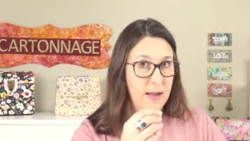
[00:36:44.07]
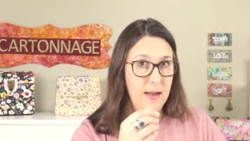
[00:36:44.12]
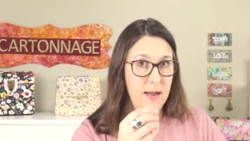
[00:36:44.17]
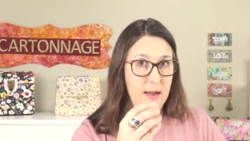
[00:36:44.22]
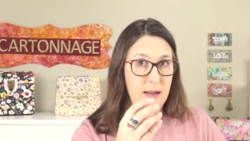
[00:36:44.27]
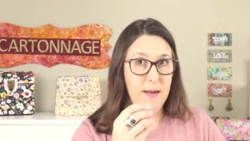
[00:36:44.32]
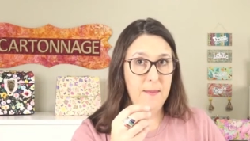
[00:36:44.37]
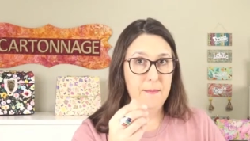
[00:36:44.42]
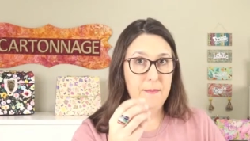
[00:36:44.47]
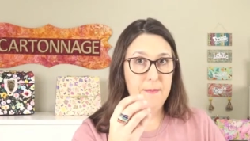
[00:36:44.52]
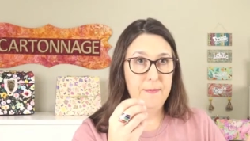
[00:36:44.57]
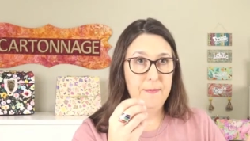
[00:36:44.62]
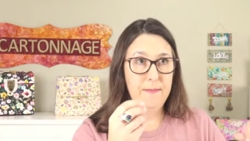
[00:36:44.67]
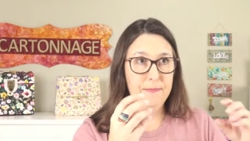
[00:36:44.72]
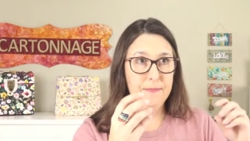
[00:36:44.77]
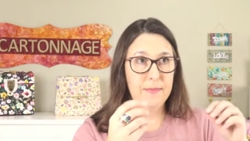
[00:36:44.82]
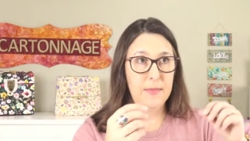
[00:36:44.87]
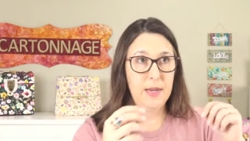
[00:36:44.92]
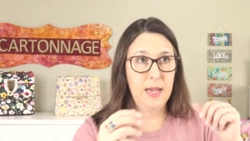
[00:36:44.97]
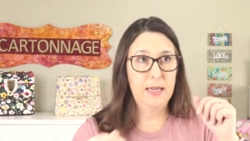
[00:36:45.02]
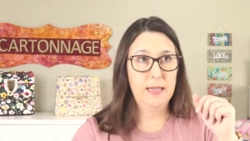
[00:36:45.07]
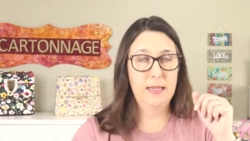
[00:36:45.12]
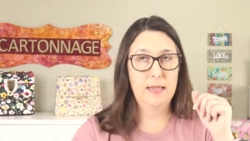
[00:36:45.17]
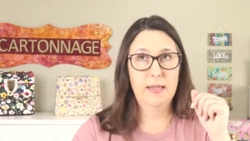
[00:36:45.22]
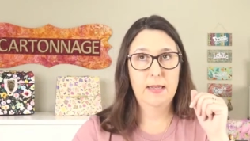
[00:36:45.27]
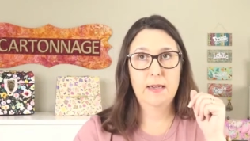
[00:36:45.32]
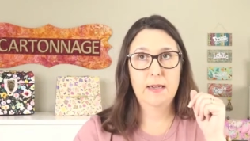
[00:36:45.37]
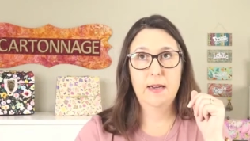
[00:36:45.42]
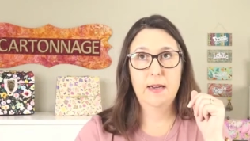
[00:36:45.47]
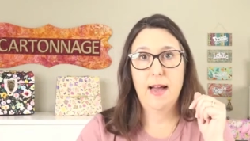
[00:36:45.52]
um,
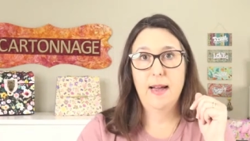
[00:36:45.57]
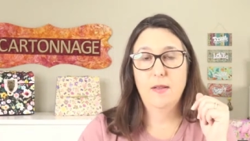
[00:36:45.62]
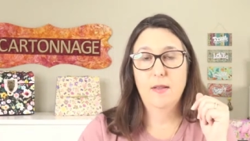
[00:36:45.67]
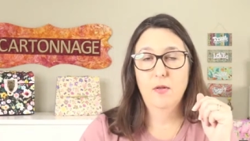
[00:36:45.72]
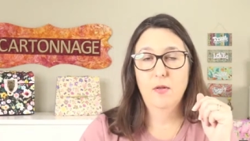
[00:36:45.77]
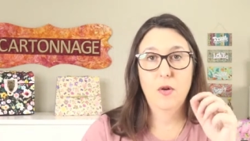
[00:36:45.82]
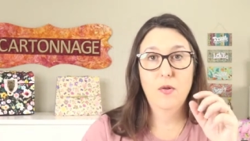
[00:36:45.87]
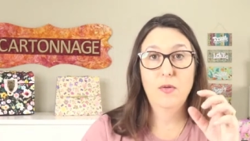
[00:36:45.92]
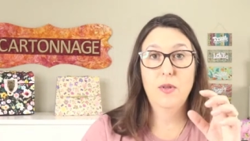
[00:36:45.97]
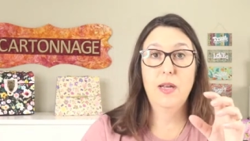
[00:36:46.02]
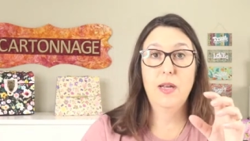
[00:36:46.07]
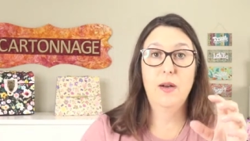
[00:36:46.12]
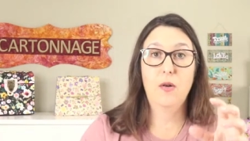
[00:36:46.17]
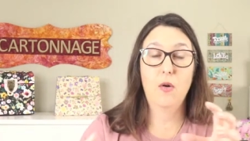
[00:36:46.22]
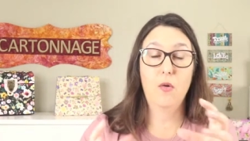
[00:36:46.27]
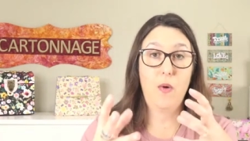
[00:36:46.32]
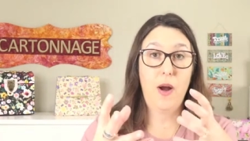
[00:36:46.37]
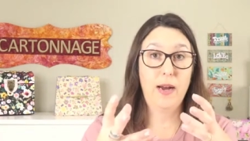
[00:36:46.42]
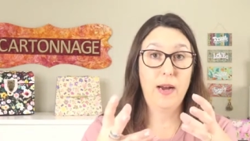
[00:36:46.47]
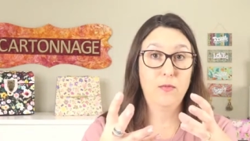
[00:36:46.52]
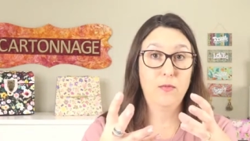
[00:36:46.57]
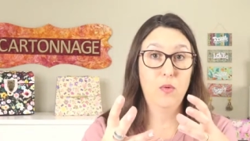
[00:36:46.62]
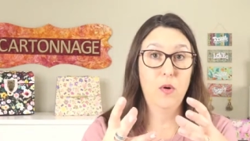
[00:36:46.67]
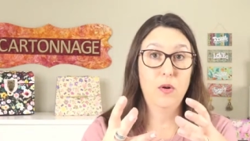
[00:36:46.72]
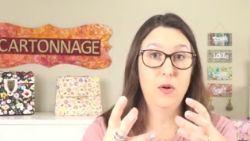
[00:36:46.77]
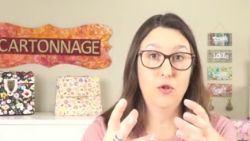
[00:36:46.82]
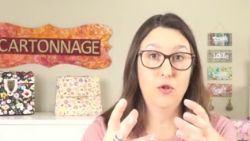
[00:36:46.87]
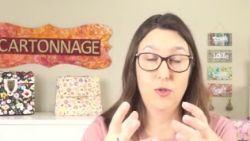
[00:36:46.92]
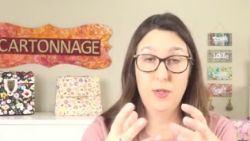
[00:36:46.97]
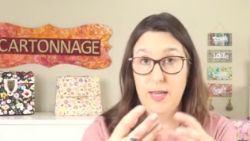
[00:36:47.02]
is the I don't know the correct
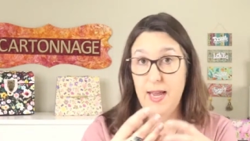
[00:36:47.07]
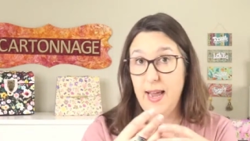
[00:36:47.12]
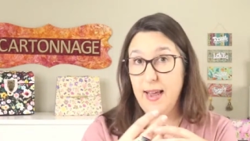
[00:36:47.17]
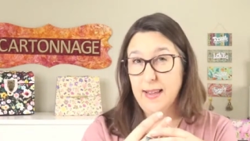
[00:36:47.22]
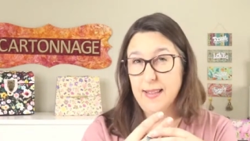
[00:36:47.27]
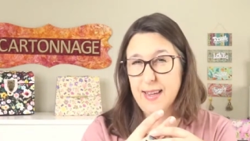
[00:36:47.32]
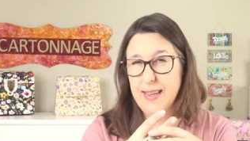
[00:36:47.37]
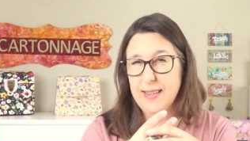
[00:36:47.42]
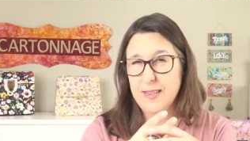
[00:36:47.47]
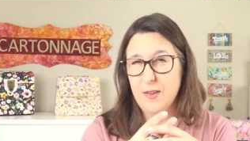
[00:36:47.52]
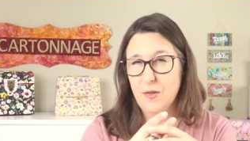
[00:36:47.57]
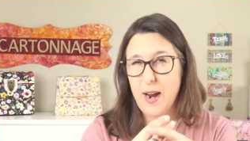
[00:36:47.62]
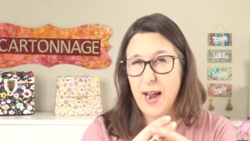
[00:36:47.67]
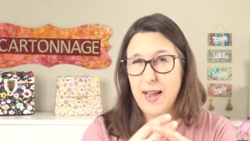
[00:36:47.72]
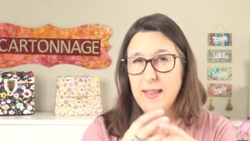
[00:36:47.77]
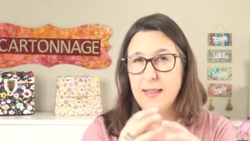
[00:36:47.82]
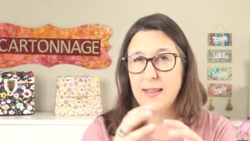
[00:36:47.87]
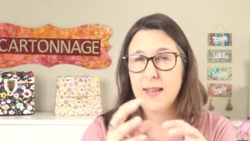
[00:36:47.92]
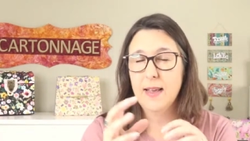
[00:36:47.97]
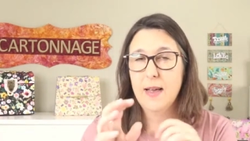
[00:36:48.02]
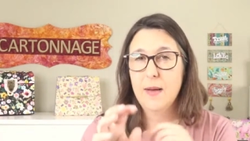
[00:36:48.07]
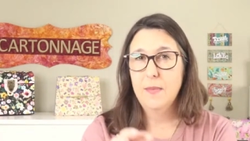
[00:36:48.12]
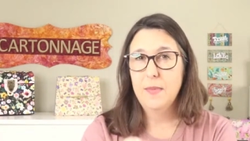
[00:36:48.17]
word to say this right,